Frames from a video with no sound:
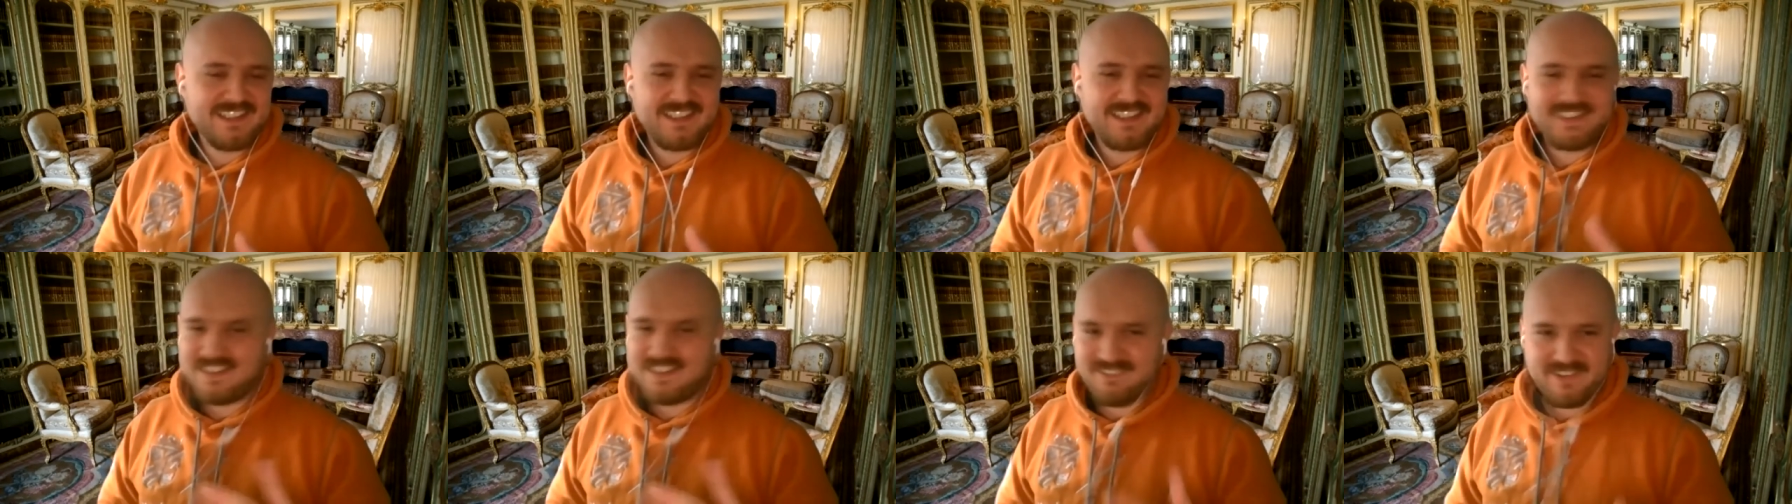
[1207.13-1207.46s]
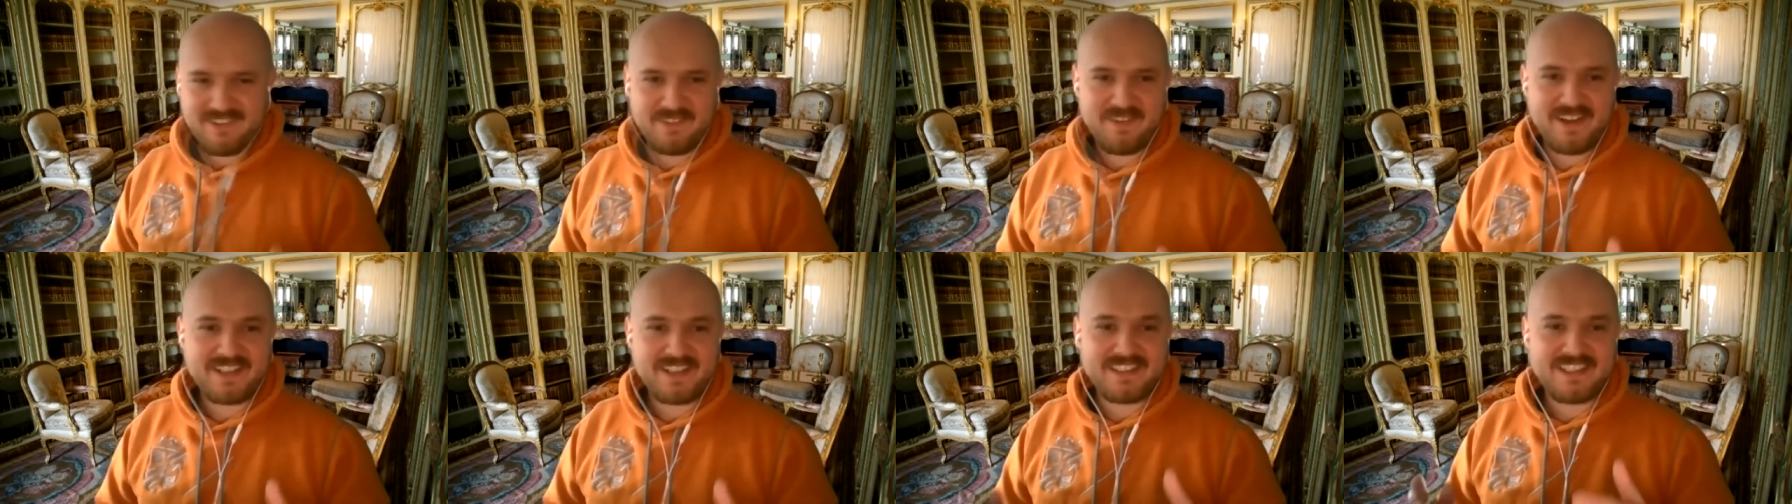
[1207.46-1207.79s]

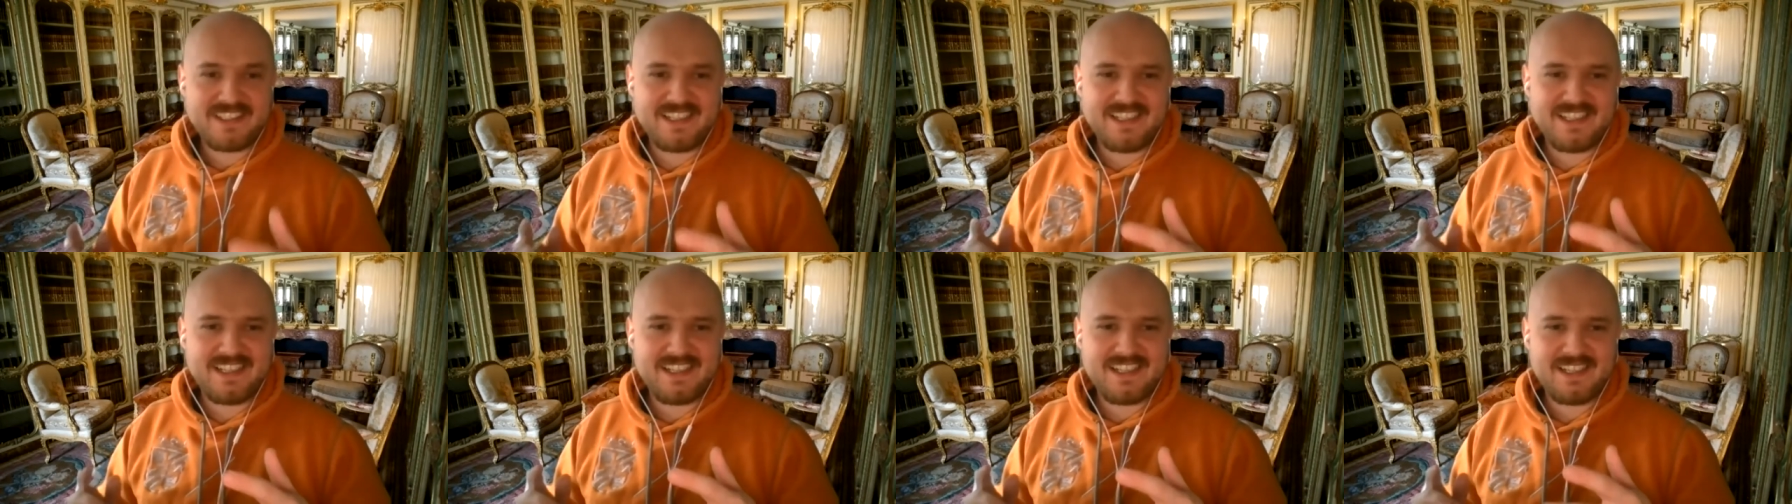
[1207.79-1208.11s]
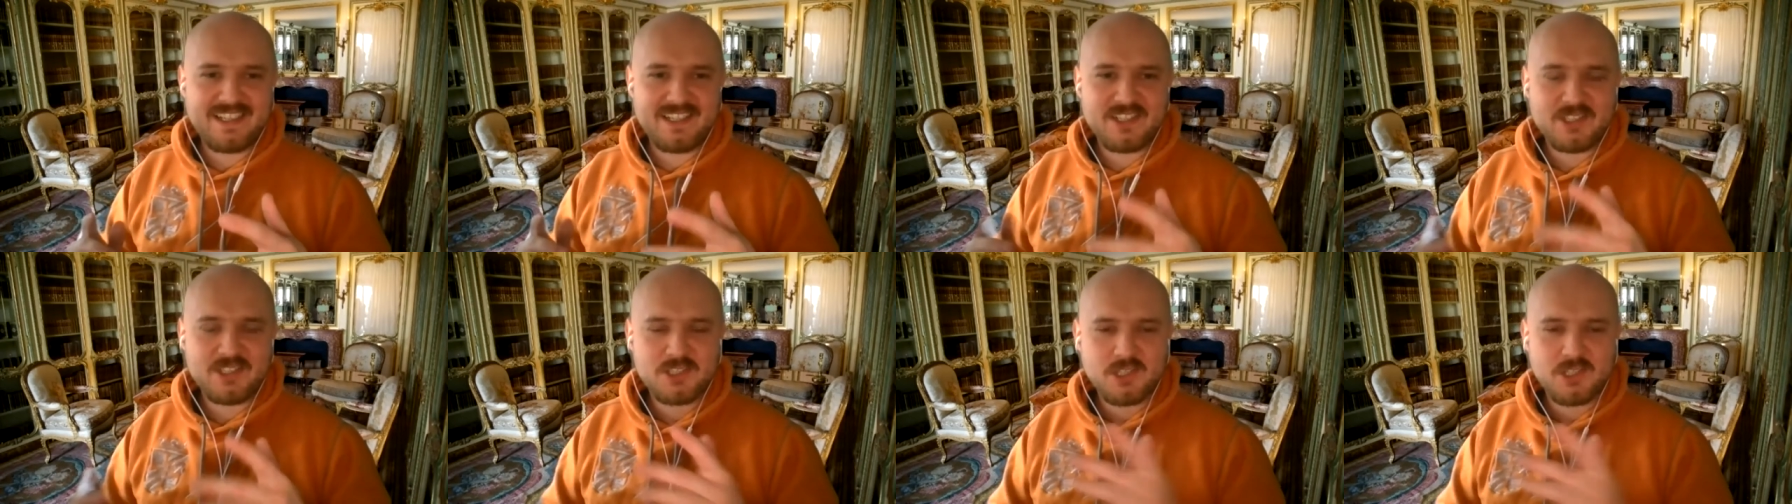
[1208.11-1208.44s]
never mind
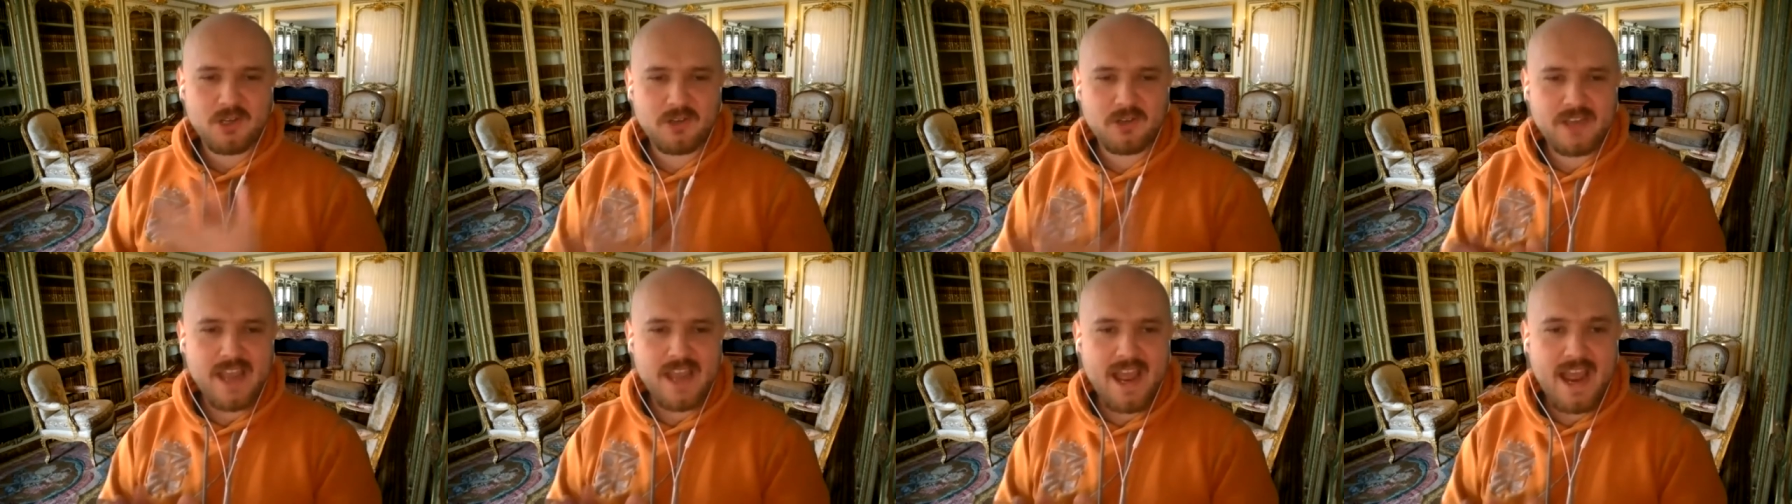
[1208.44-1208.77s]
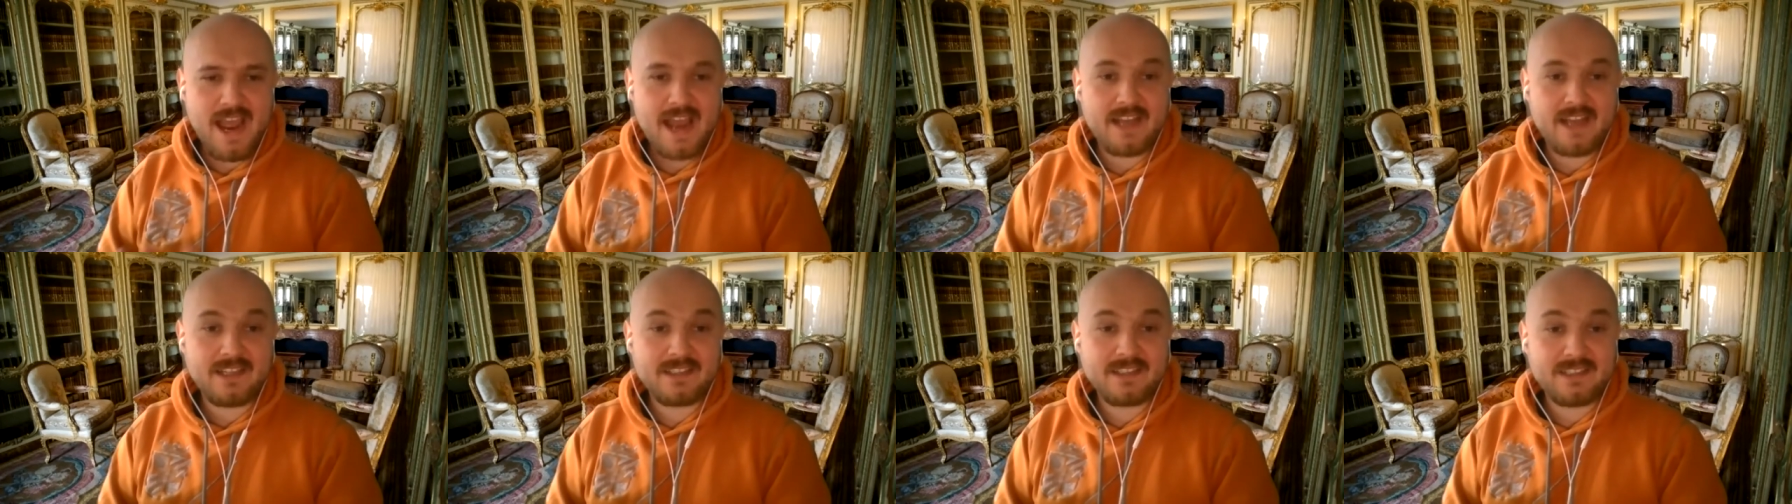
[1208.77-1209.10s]
uh, so yeah
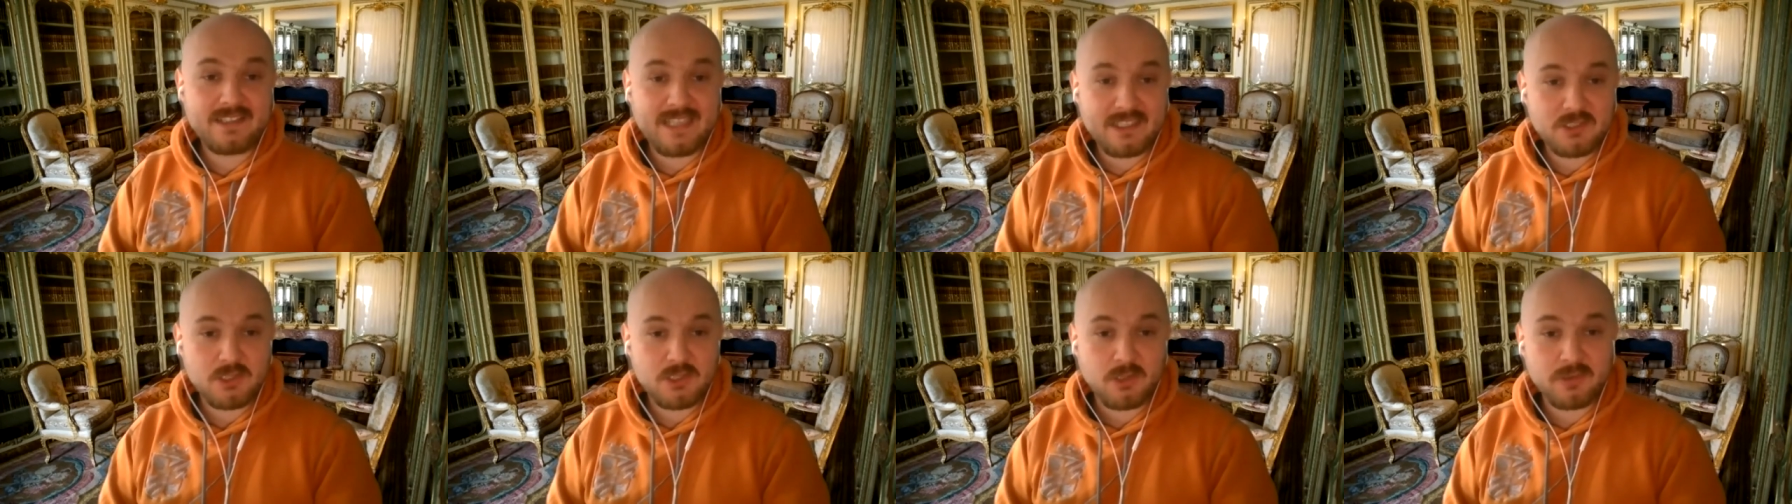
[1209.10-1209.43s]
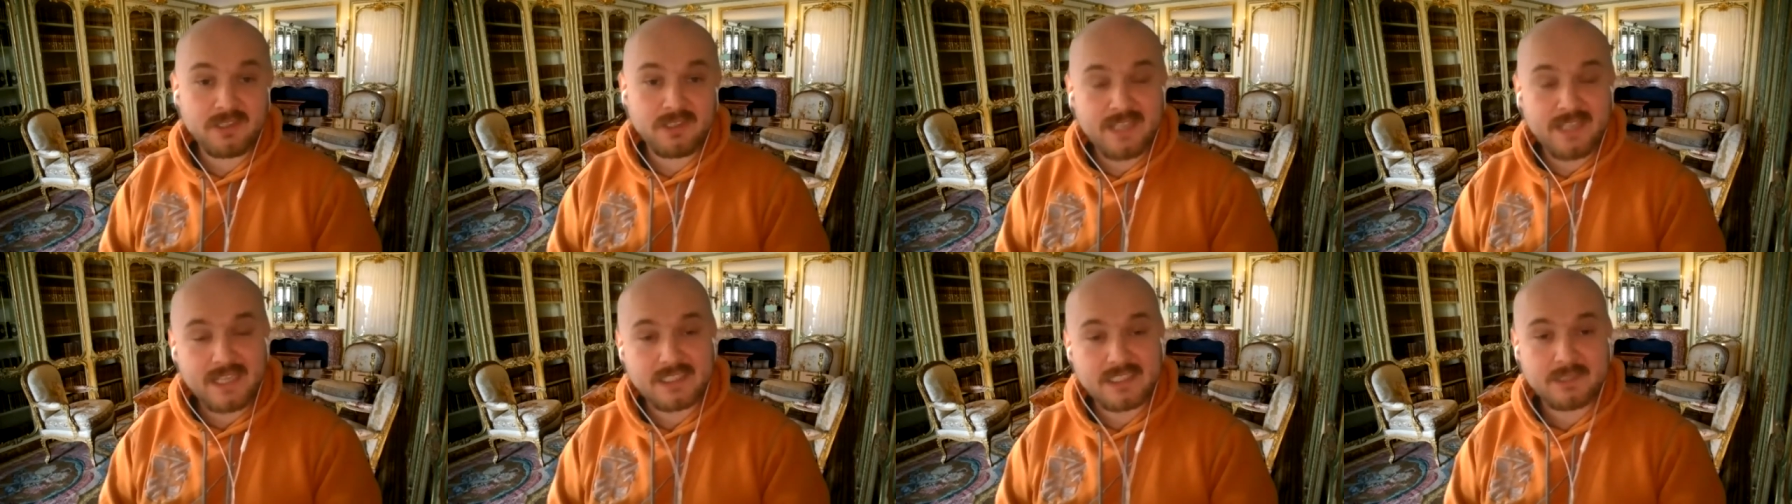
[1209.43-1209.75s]
and ne so
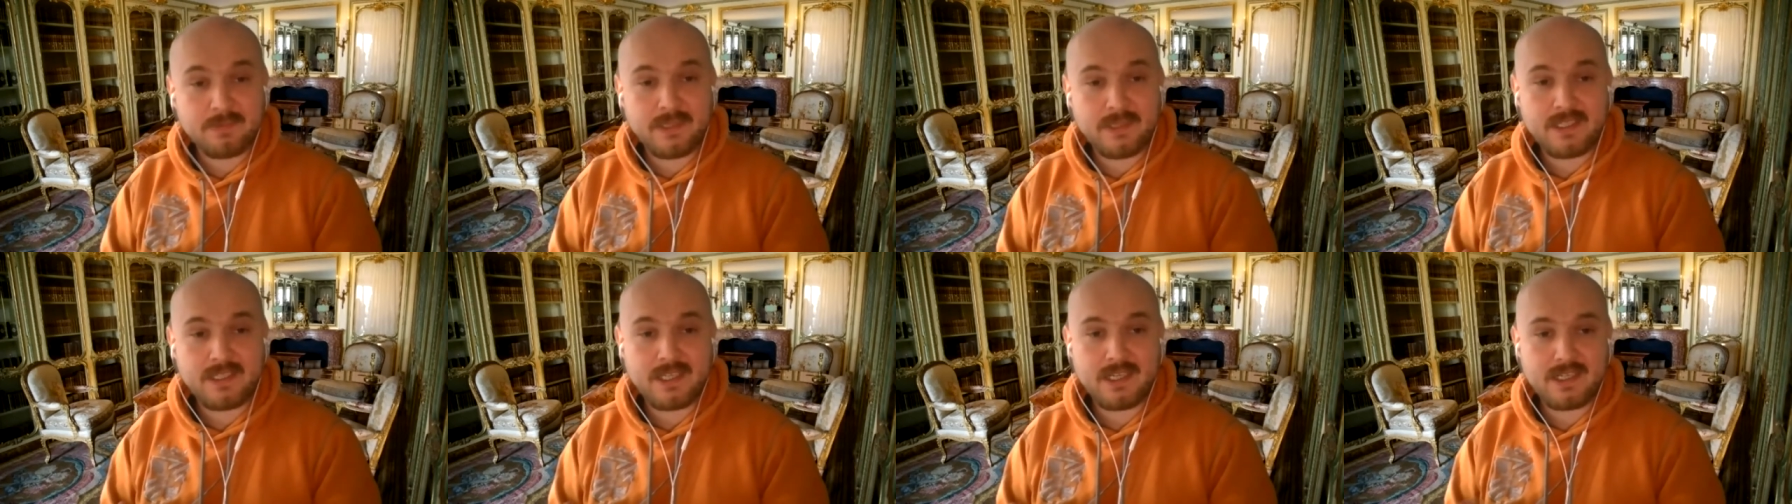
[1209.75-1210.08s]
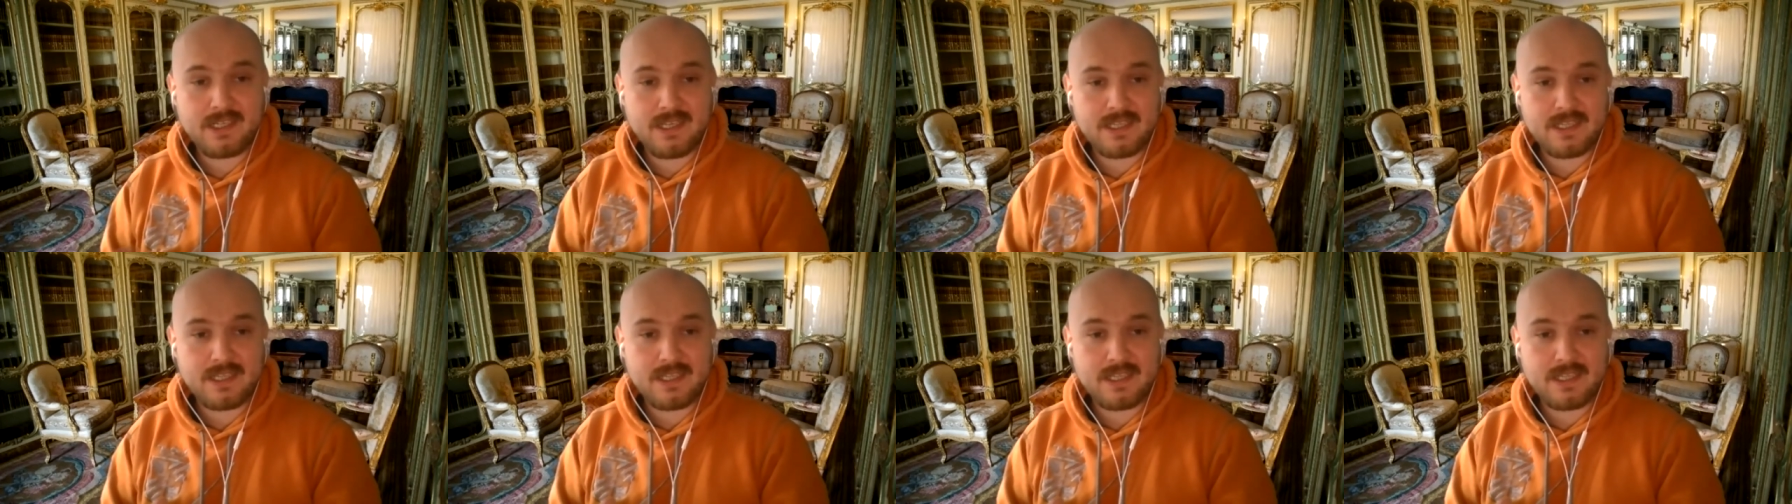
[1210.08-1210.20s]
next meeting